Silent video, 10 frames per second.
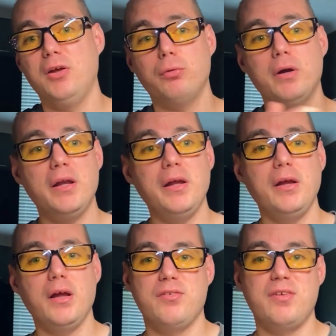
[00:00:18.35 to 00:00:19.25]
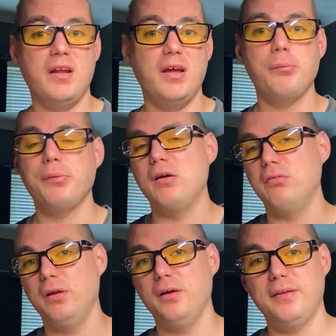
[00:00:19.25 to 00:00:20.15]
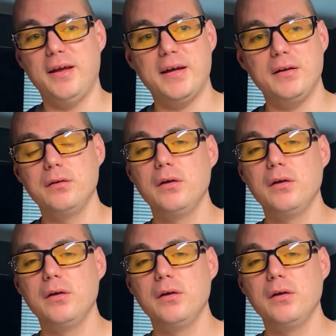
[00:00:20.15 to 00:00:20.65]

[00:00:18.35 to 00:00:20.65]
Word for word: ready, set up, everything like that.